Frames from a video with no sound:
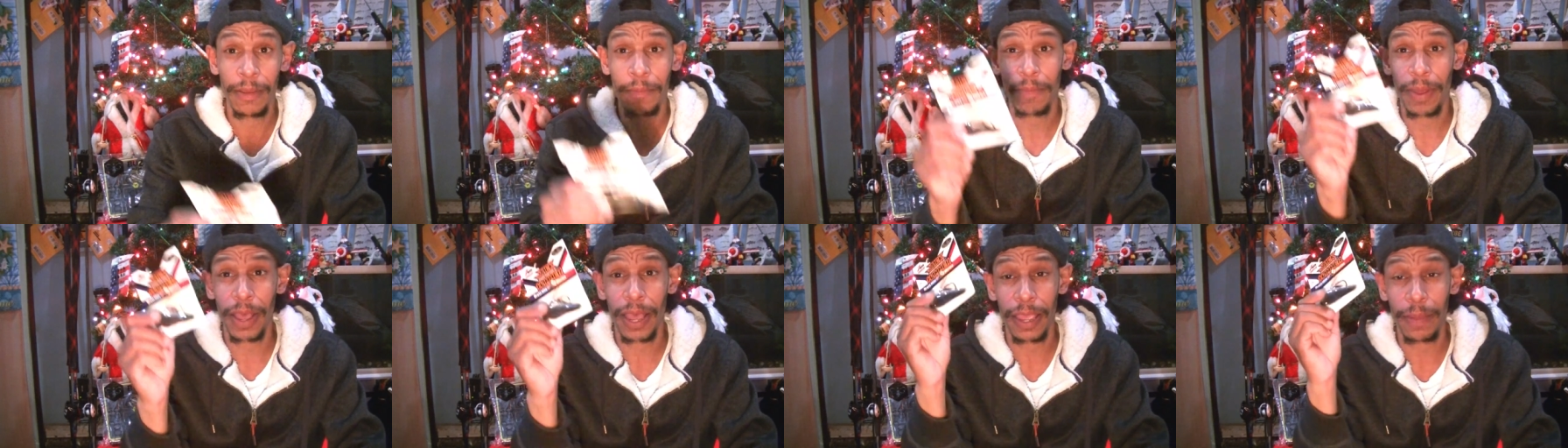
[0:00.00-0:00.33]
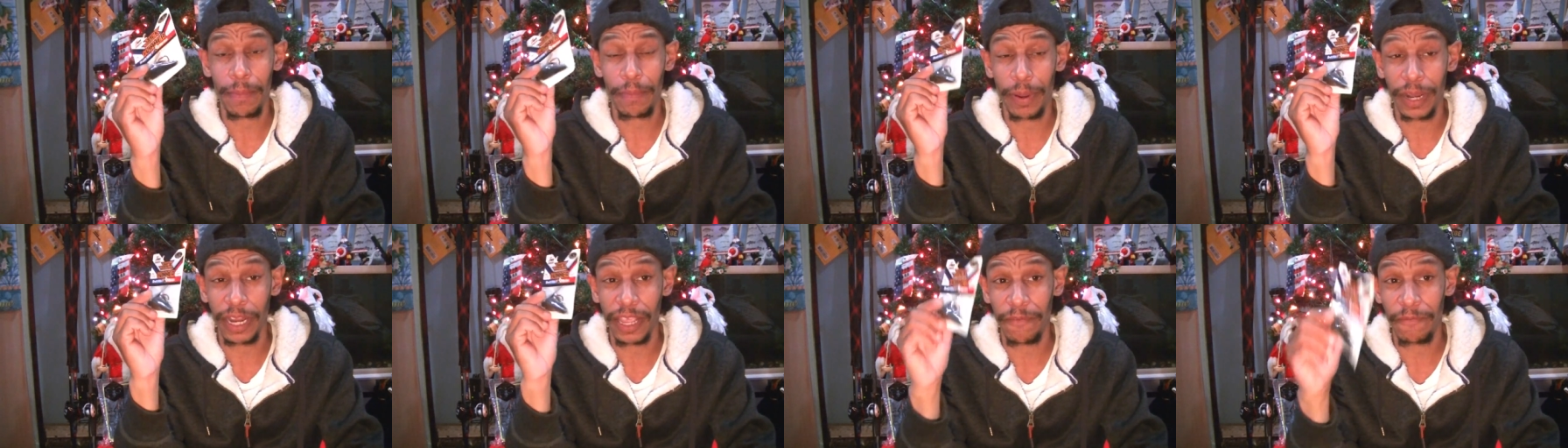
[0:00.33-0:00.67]
by.
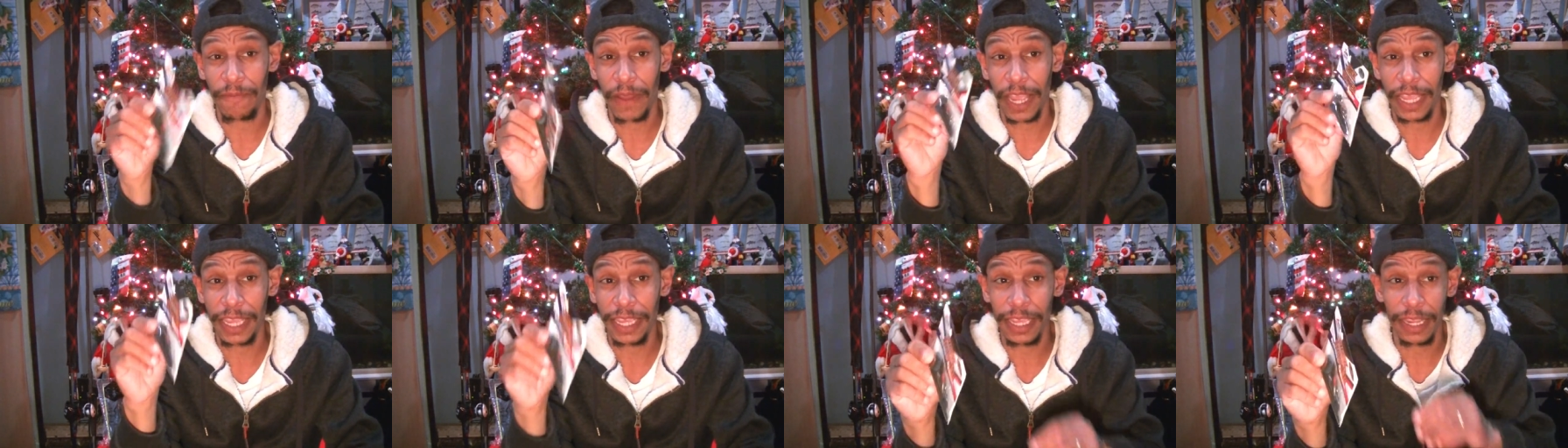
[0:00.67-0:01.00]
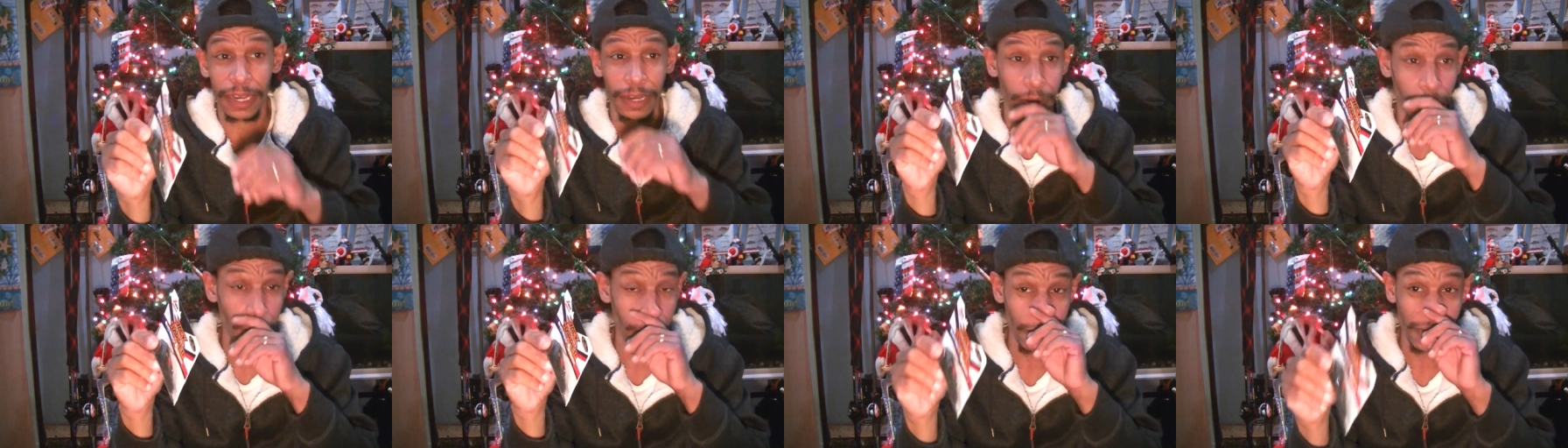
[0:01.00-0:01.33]
But if I
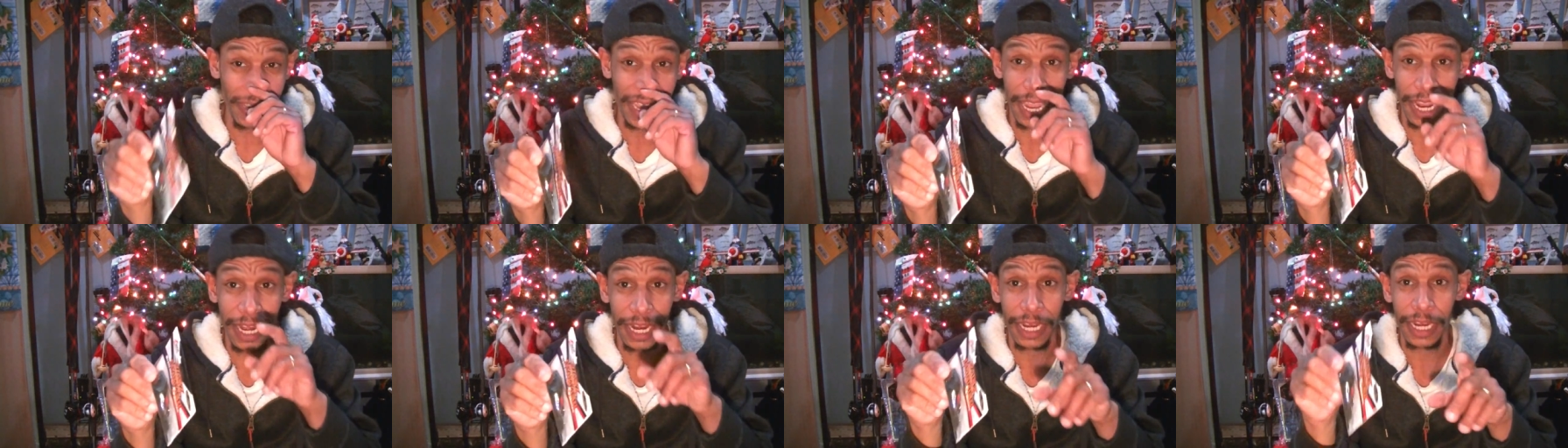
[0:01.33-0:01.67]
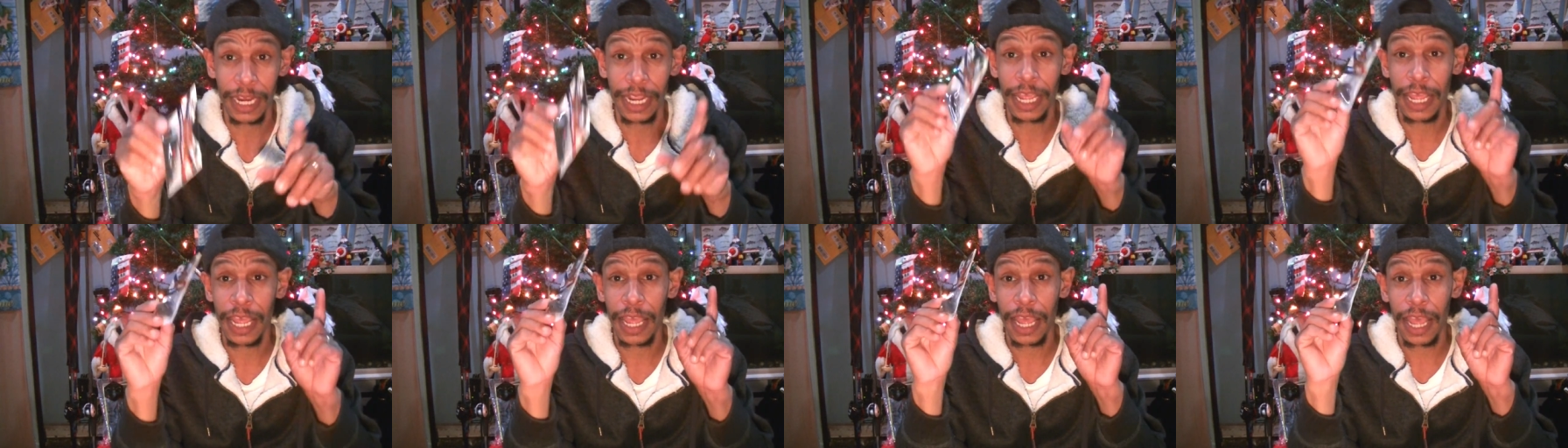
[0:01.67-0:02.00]
can locate
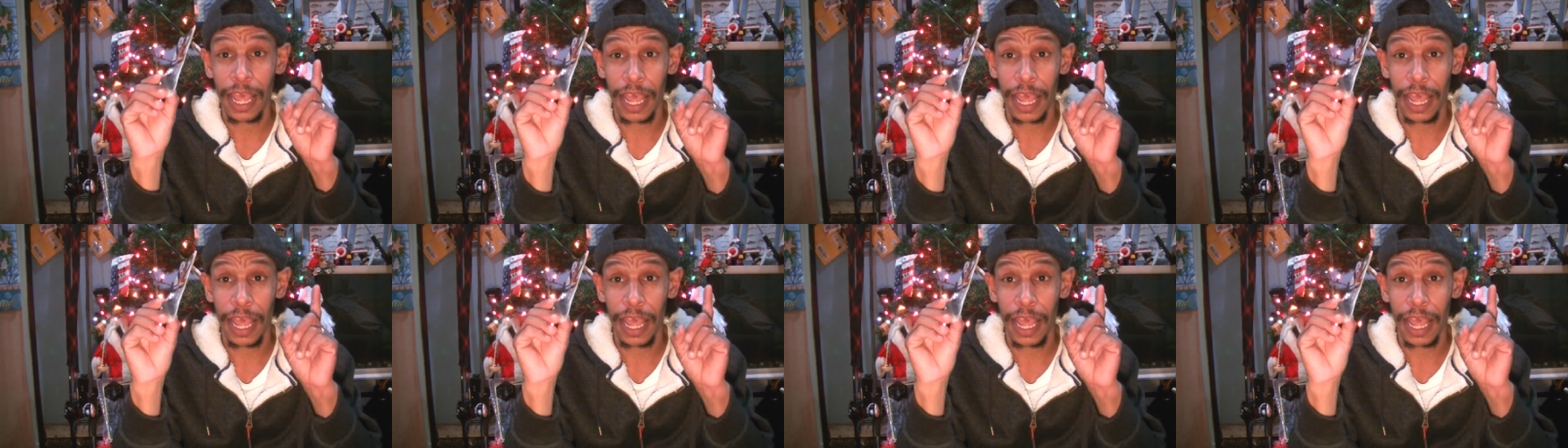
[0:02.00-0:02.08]
it,